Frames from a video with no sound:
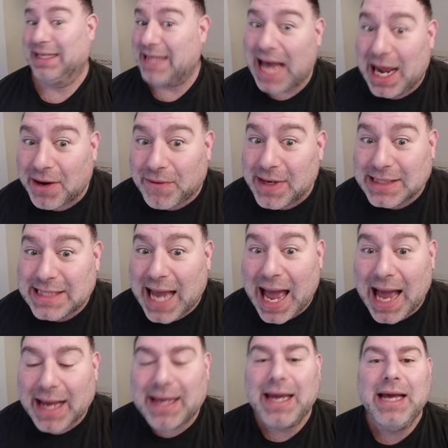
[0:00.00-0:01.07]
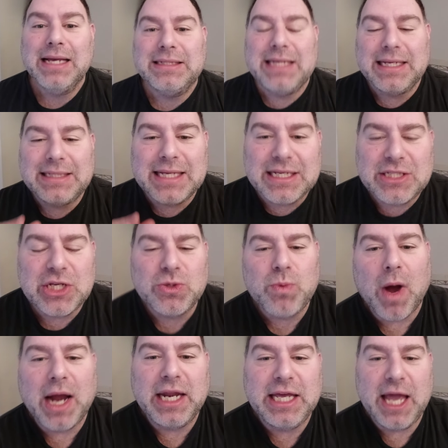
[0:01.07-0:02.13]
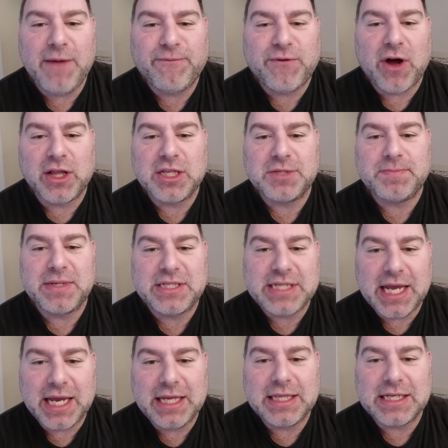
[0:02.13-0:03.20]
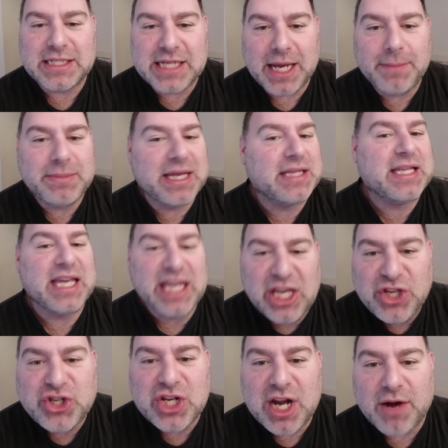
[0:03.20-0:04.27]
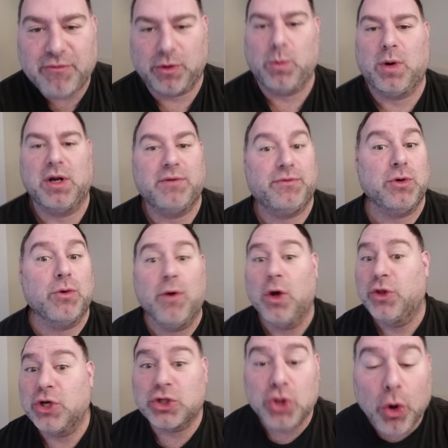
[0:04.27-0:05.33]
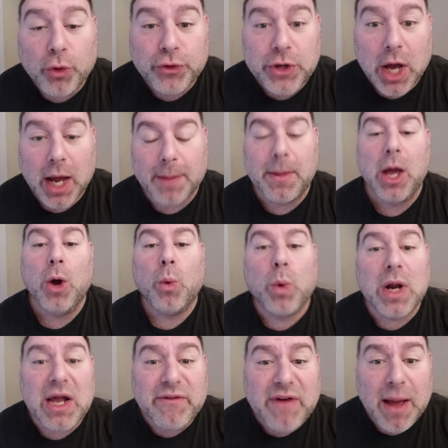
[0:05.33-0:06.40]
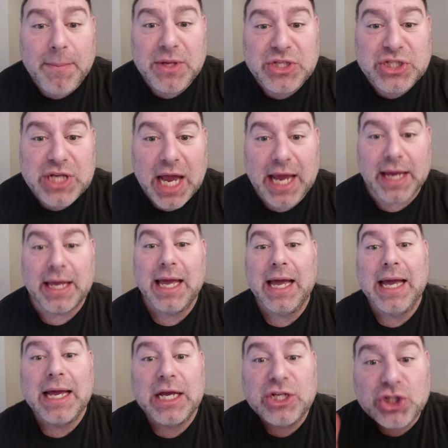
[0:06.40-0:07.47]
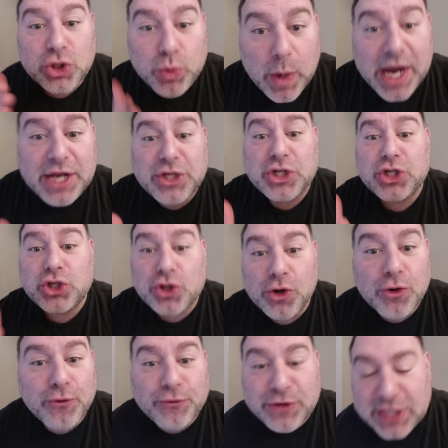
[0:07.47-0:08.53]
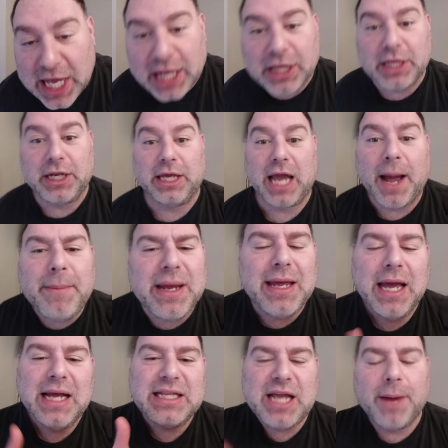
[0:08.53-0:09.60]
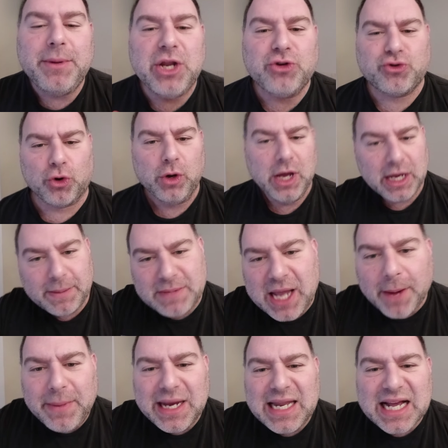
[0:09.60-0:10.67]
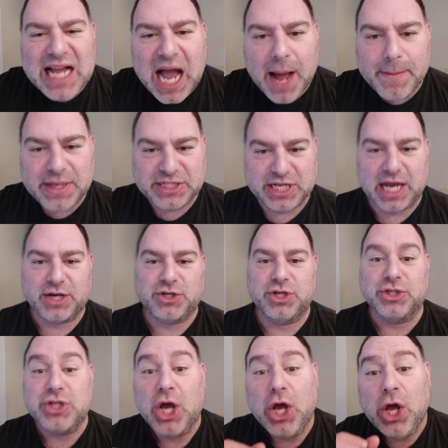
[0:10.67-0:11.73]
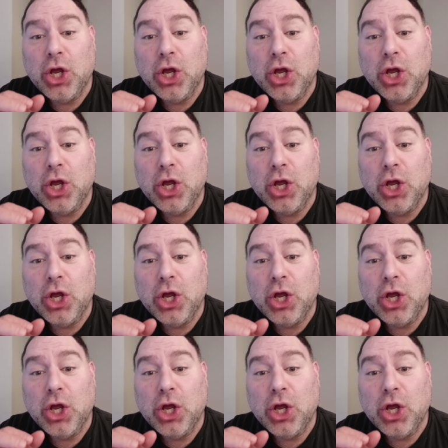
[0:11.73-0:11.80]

Ladder attack. See, this is why the AFOL has been saying the same thing to each and every one of you this whole time. What have I been saying? Switch to Fidelity. Tell me the truth. Tell me in the comment sections.